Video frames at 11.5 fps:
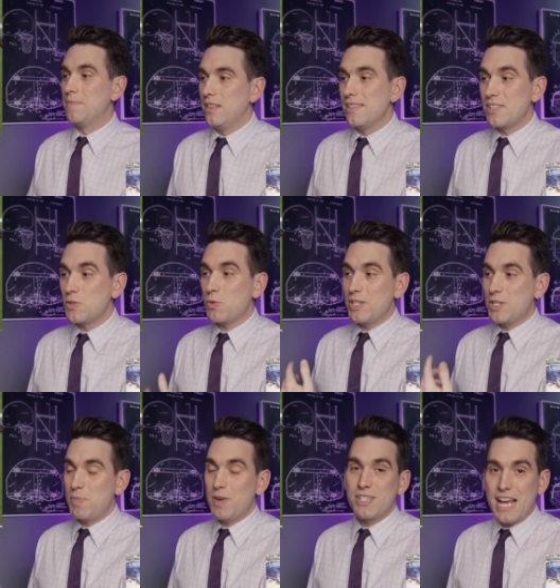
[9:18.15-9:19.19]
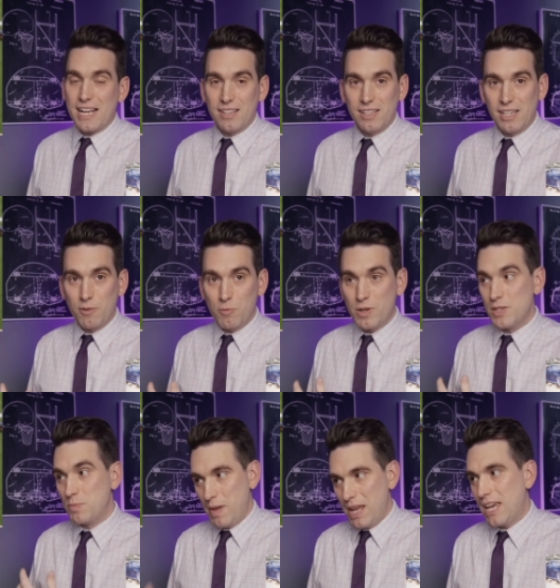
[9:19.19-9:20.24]
This is why spear tackling was
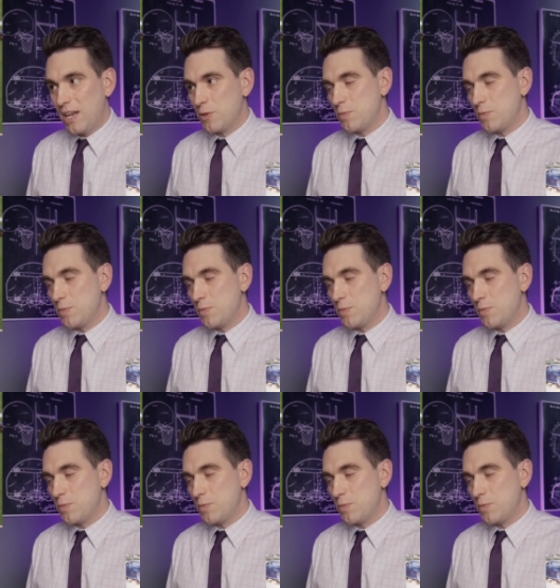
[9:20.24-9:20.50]
banned,